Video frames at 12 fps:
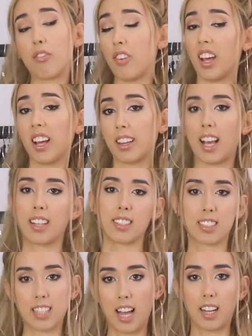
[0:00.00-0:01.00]
fit and the
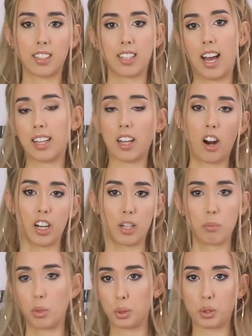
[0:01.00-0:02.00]
style that are
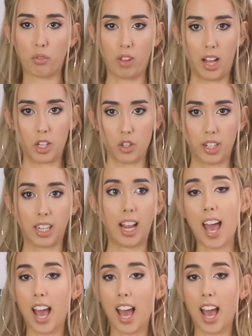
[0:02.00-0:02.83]
the most flattering.